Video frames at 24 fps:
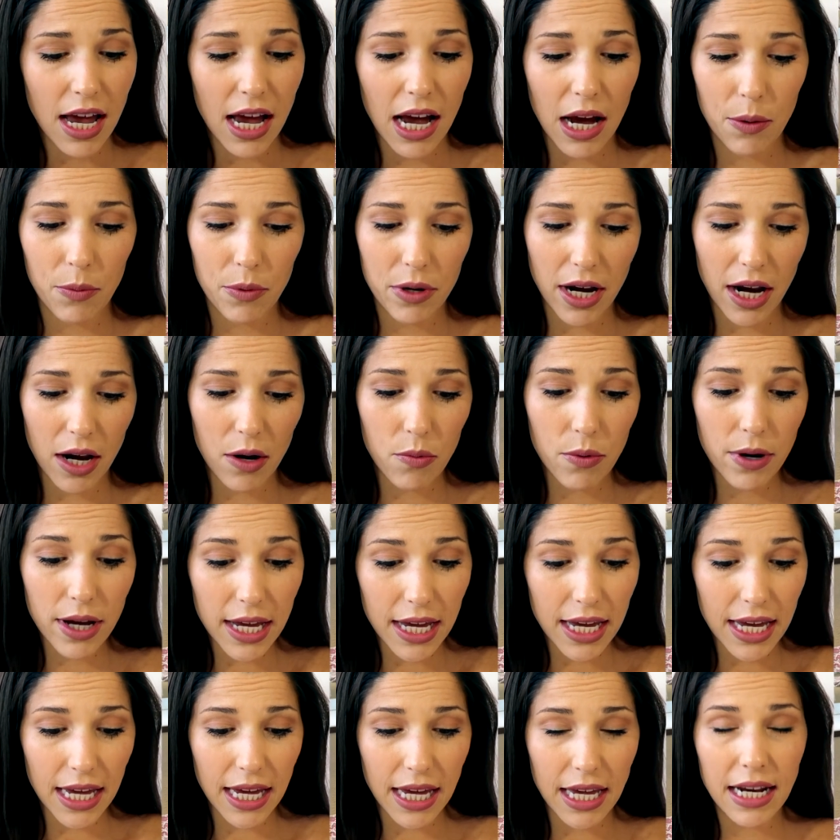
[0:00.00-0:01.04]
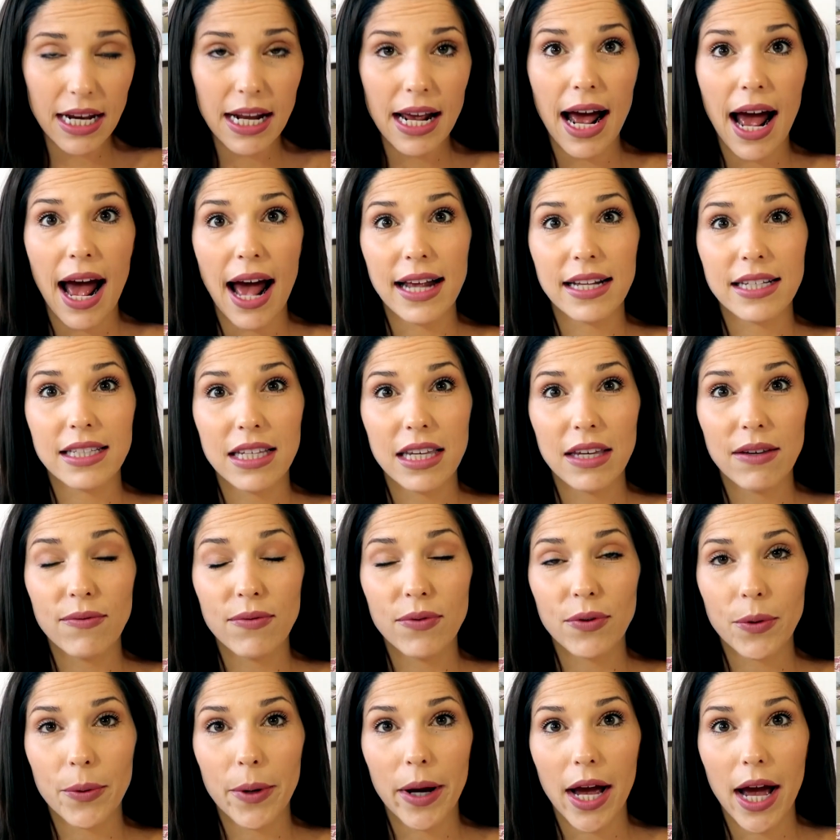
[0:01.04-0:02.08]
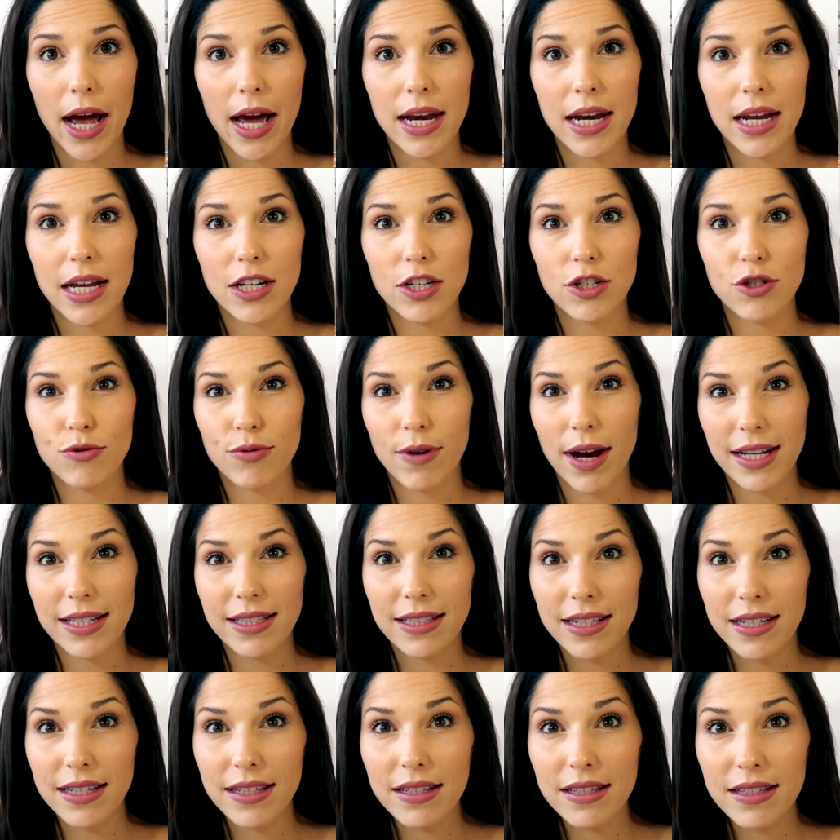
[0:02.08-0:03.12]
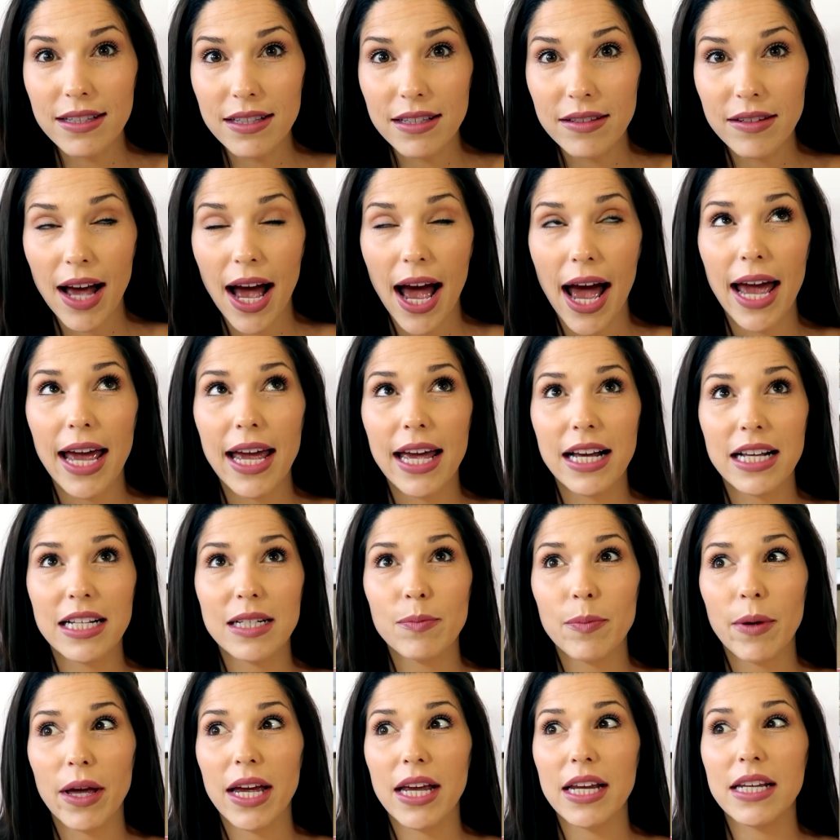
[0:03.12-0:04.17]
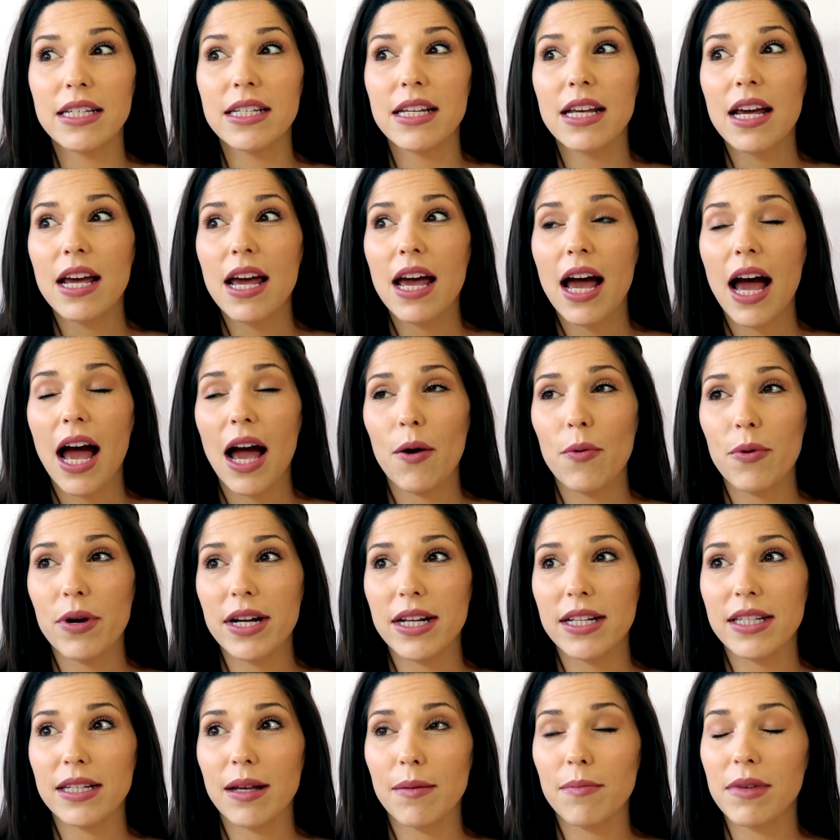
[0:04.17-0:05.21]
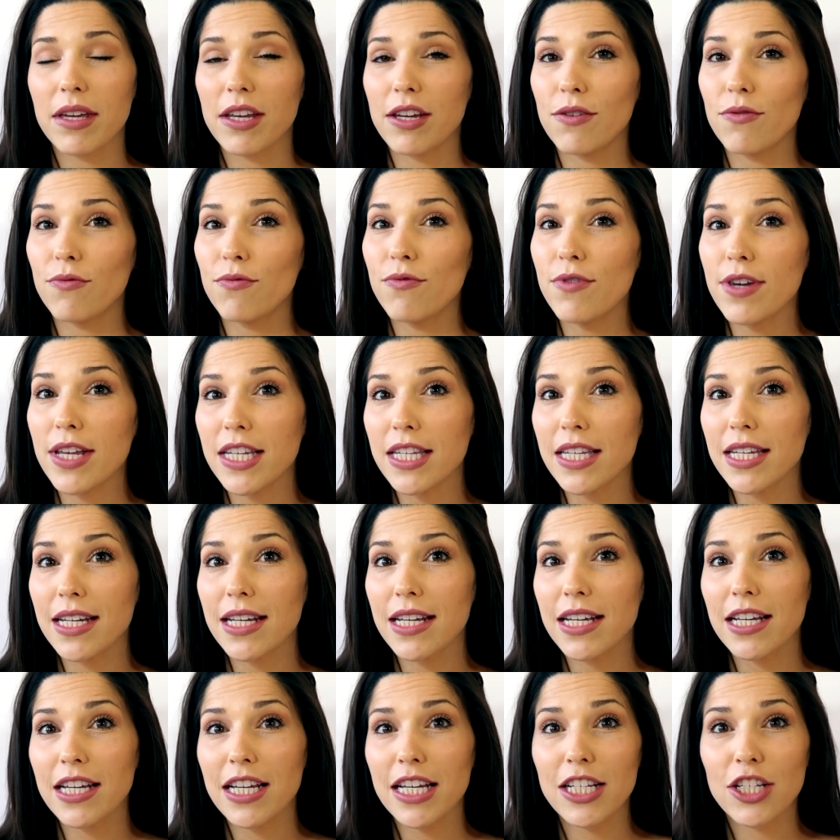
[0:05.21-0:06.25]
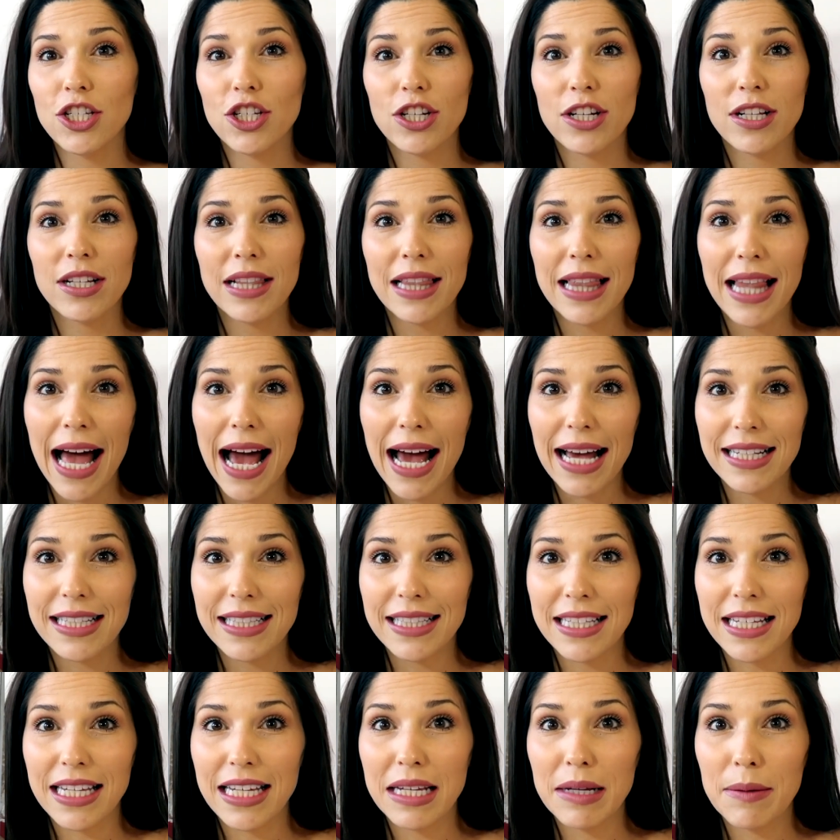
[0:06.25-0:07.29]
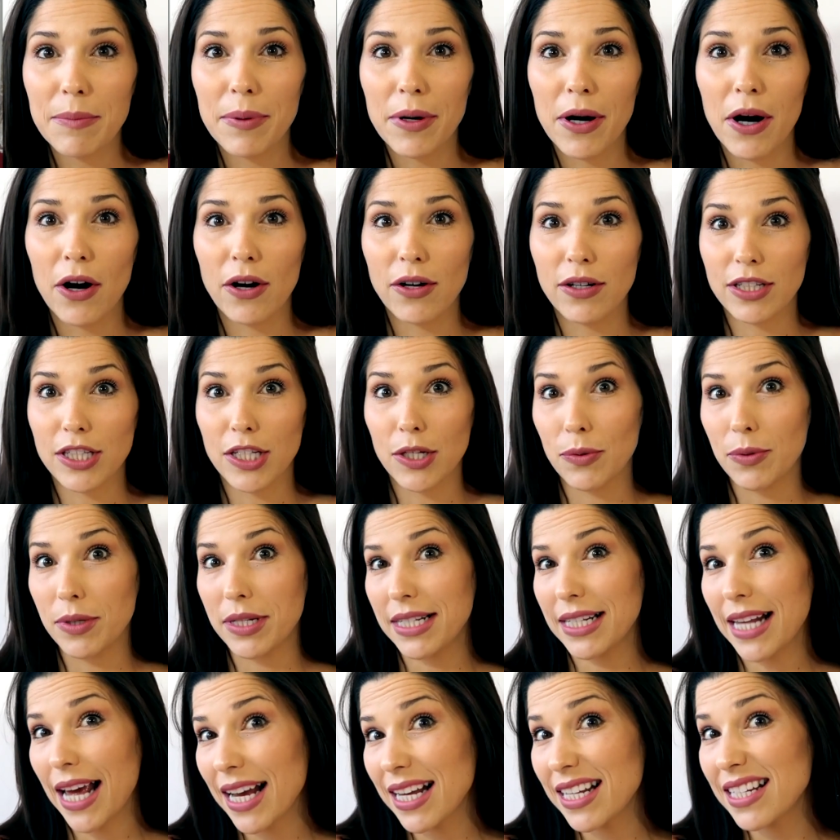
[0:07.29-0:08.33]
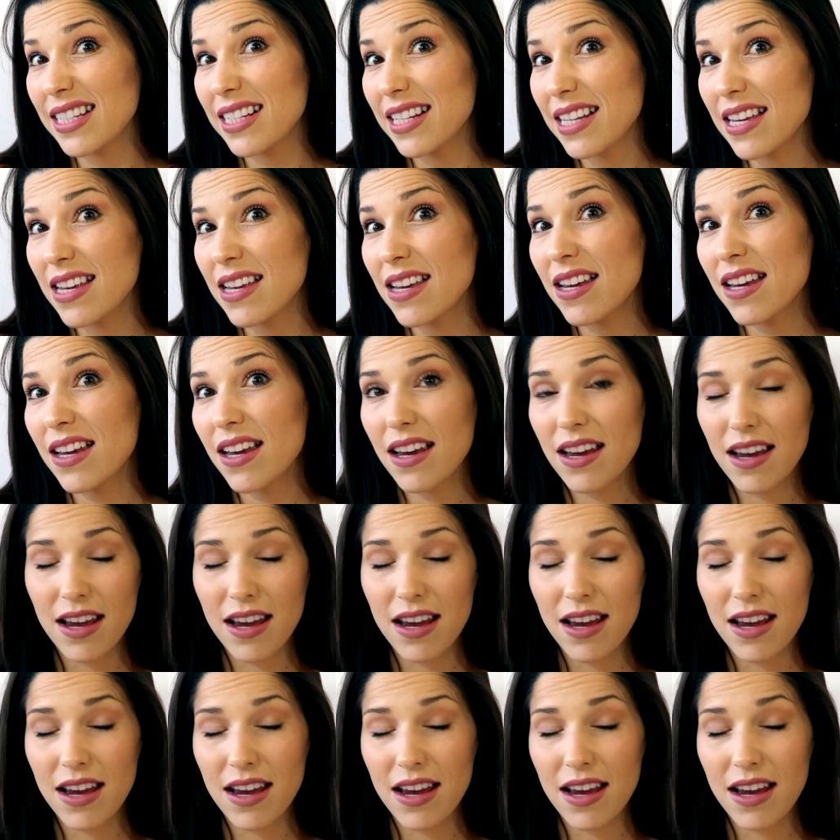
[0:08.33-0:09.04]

And when I went in asking for what kind of dresses, I explained I wanted something vintage, classy, but also sexy,